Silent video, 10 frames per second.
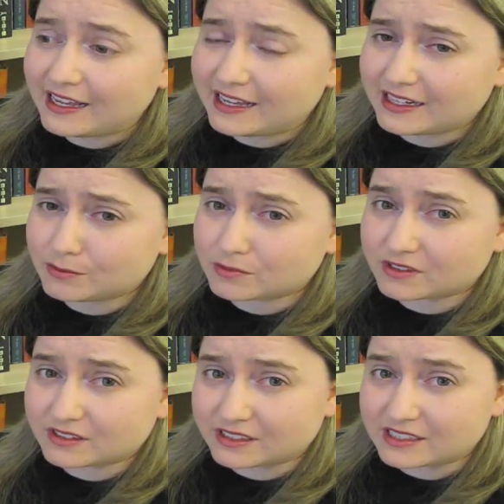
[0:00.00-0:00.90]
and I'm
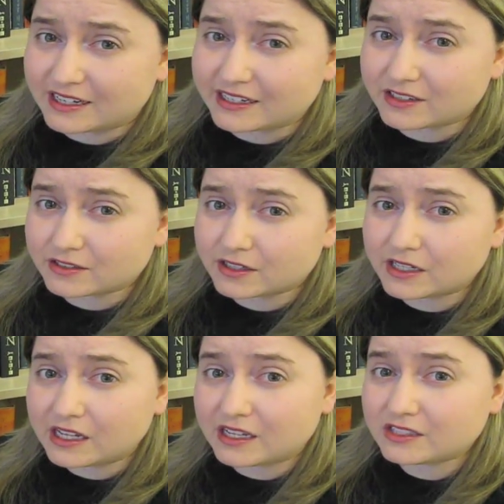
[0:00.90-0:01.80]
really tired.
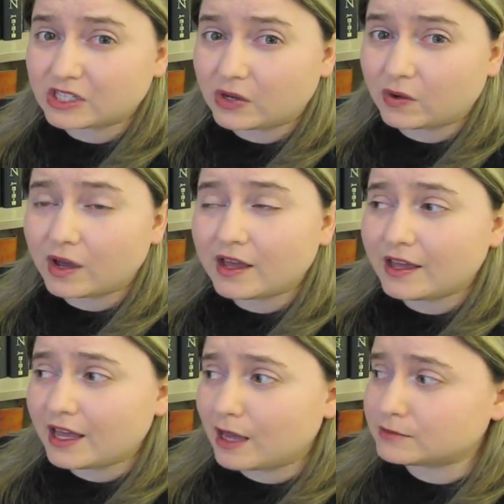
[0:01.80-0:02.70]
So
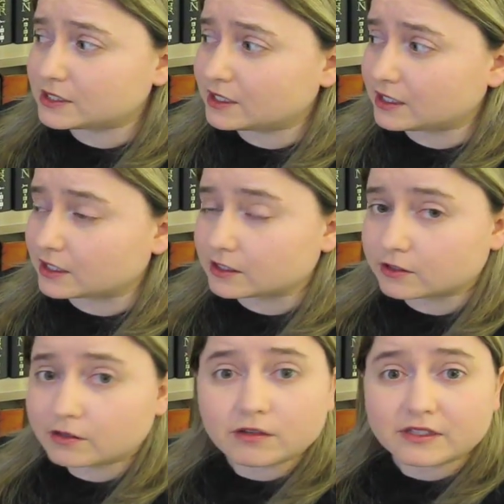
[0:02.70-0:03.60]
I'm just gonna
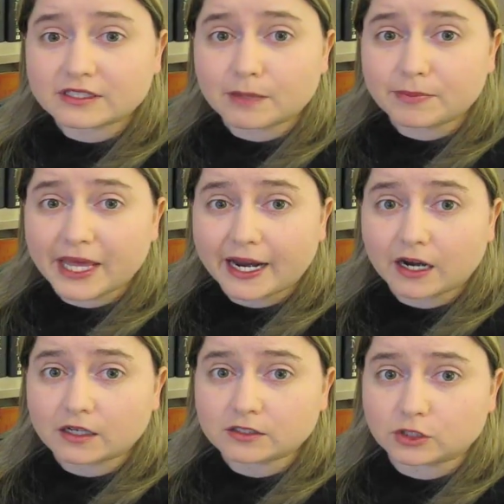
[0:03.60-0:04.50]
throw this up
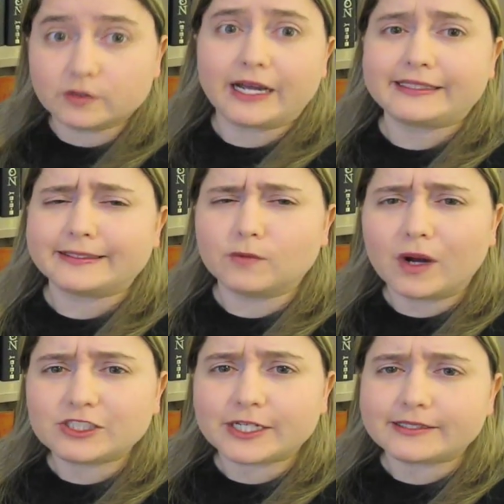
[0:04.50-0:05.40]
there. You guys can
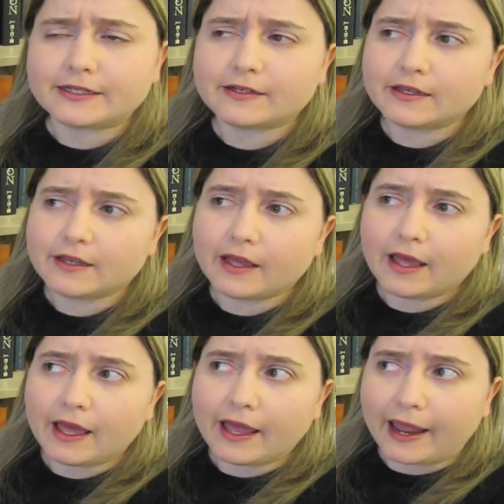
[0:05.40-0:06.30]
watch it
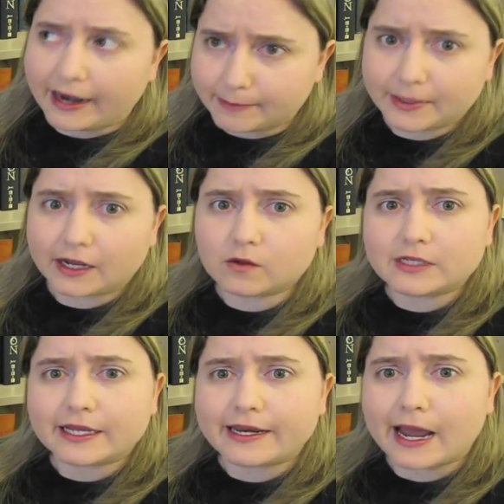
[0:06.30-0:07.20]
and I'm gonna go
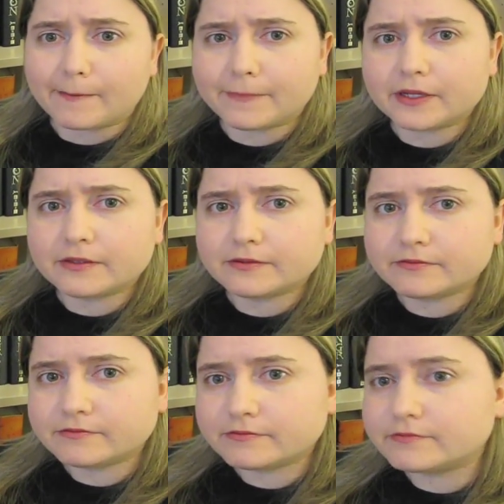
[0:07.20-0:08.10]
take a nap.
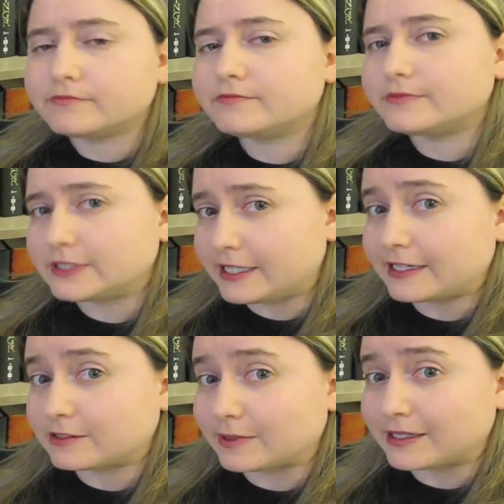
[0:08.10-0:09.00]
See you
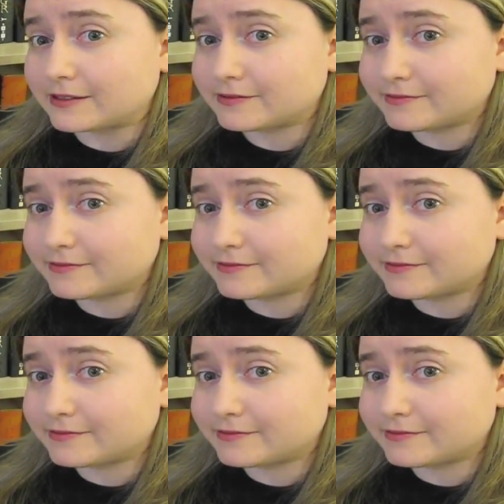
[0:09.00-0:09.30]
next week.